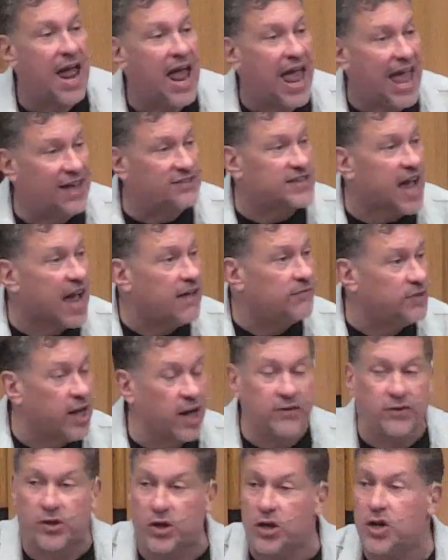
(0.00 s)
as I have done
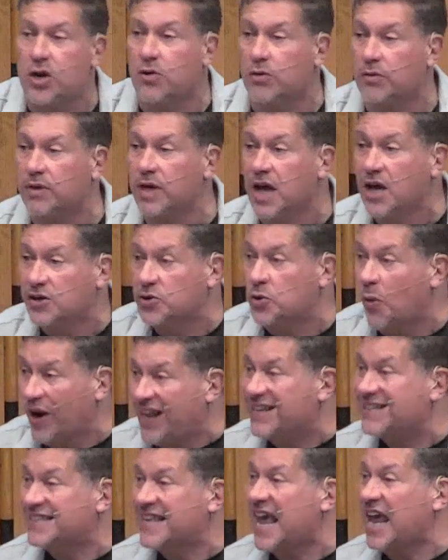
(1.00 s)
to you. So, what he's
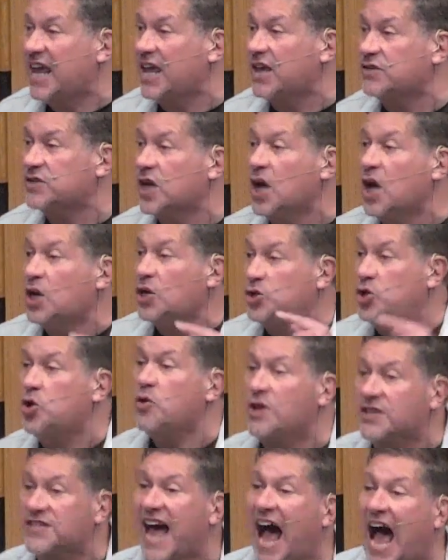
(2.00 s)
saying is, do
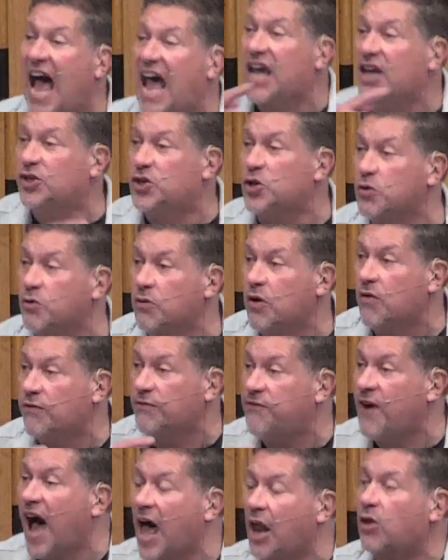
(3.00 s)
as I do,
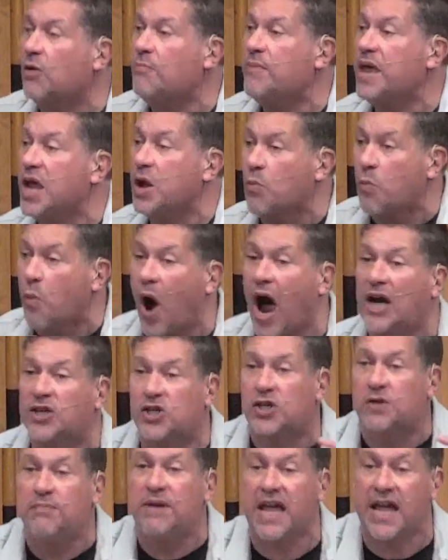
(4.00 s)
follow me,
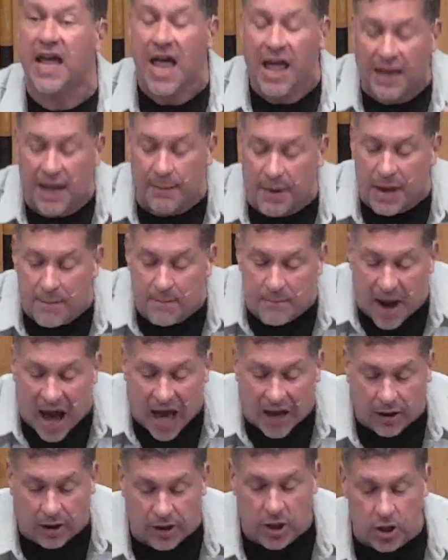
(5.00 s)
watch me, let me
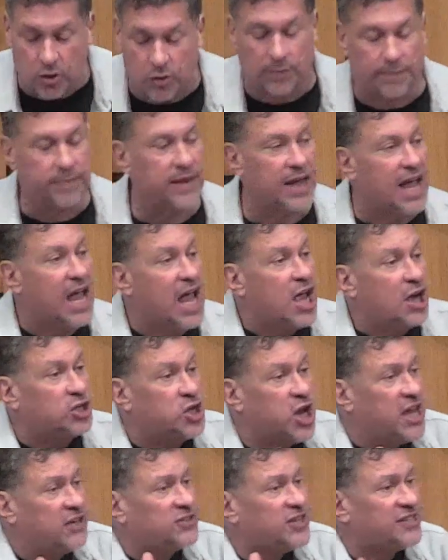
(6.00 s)
model you.
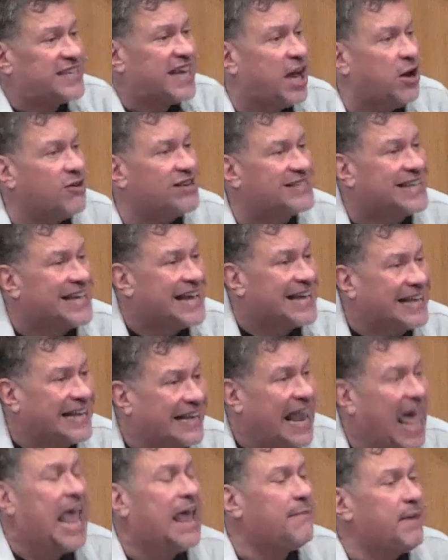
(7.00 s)
Jesus here is
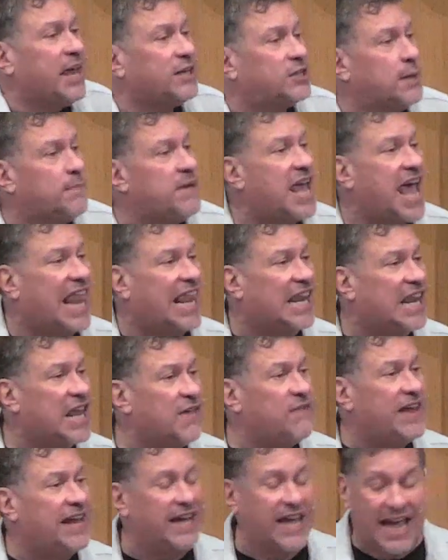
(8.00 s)
claiming to be a
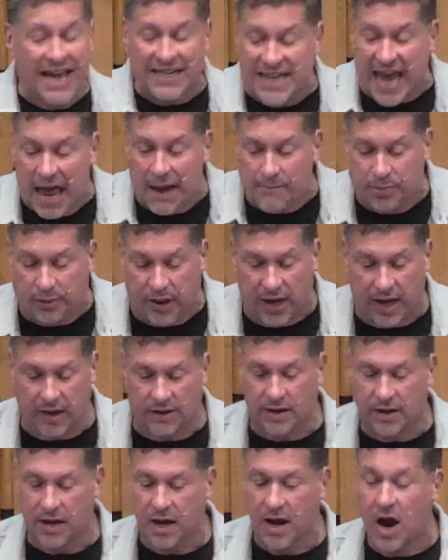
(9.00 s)
living template
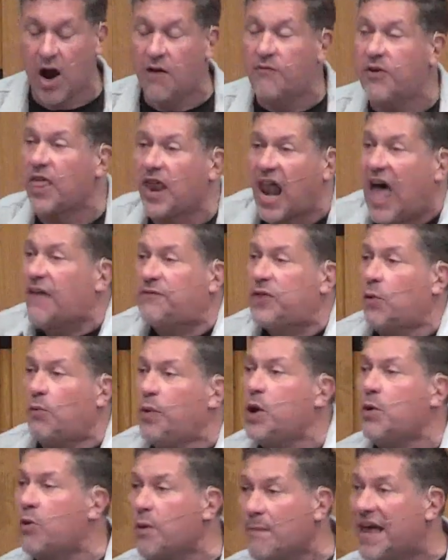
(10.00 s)
for the life that we
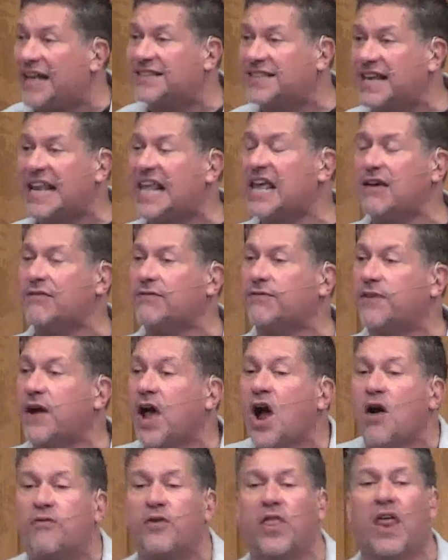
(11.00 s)
were meant to live,
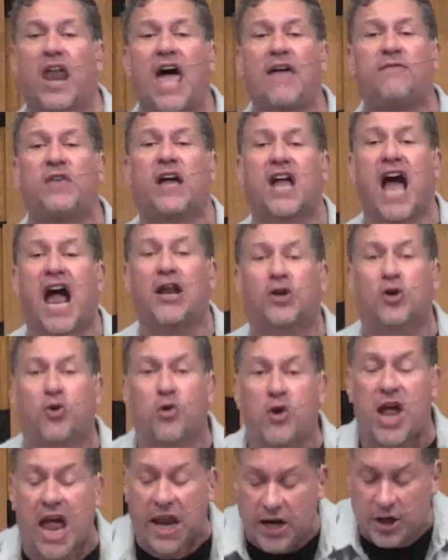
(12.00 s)
for the life that God
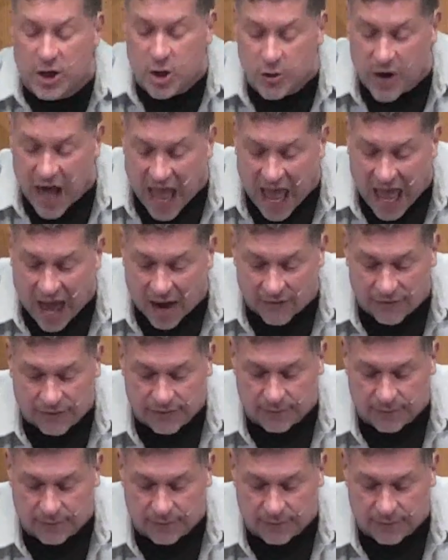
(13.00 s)
created you to have,